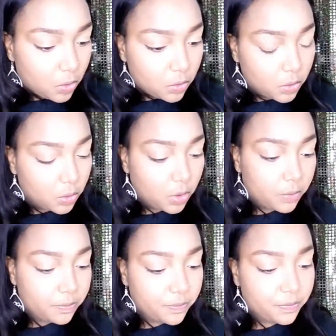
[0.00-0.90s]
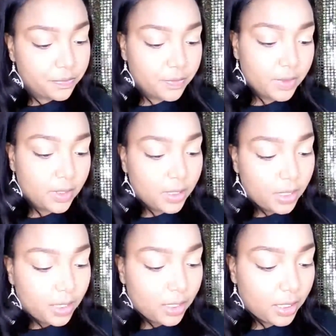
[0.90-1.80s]
don't know.
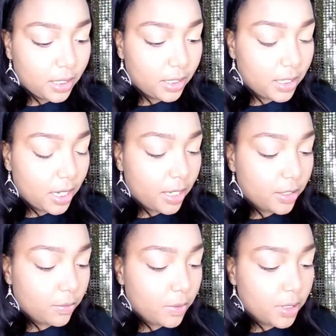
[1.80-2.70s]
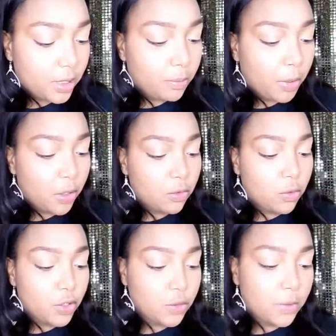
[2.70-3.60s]
And the other one, the burnt
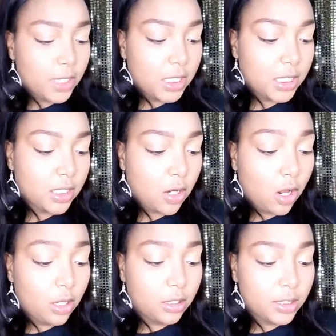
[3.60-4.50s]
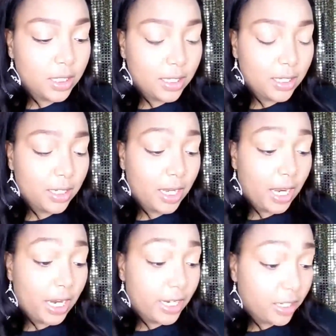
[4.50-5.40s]
orange one, is called
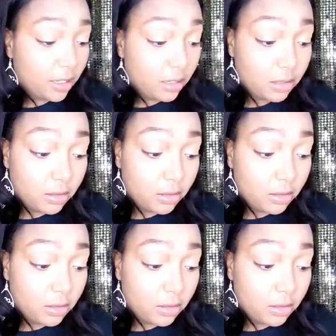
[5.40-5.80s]
Ada.